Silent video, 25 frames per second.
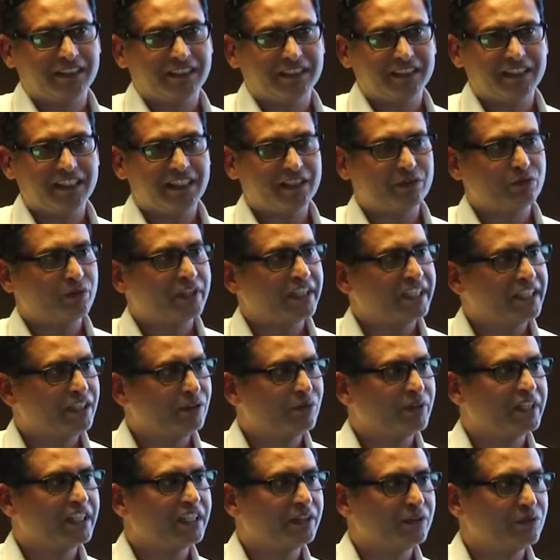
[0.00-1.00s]
till
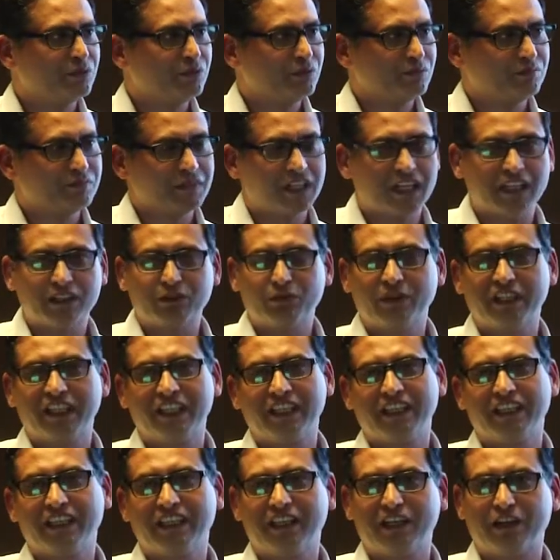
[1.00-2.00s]
2022 uh,
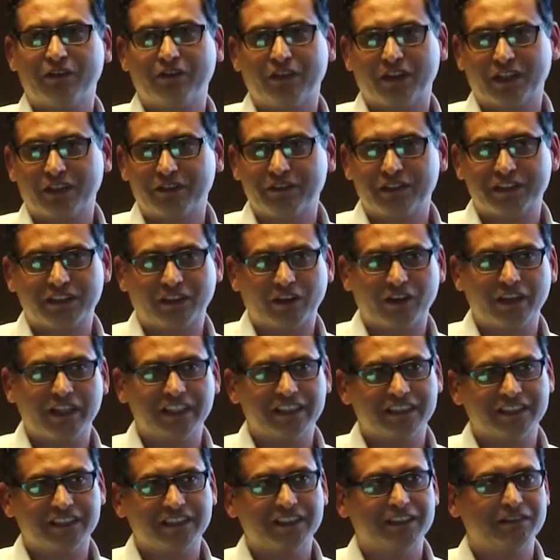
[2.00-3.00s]
20 gigawatt
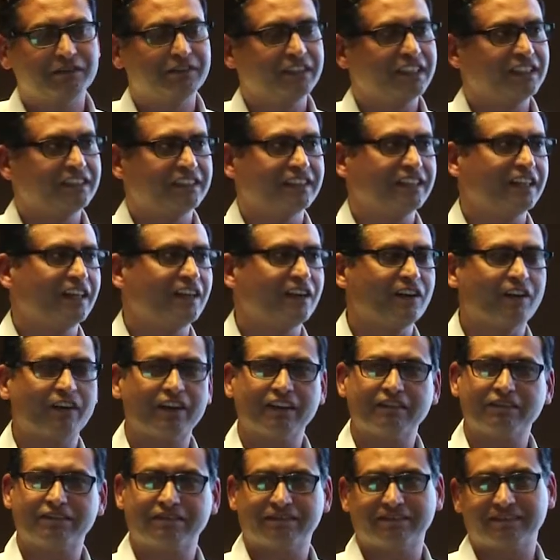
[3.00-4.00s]
installations, we see a lot
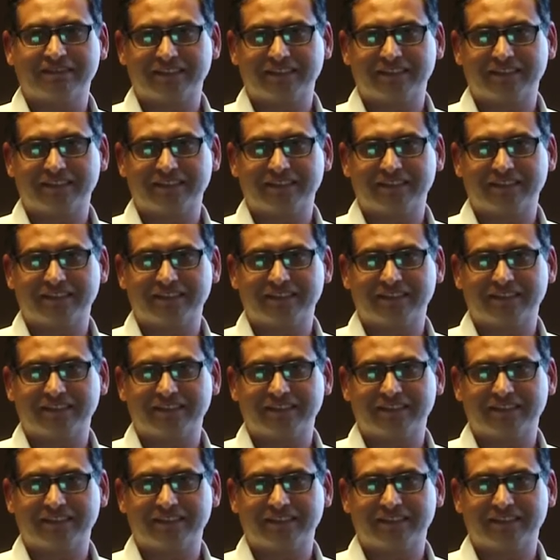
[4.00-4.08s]
of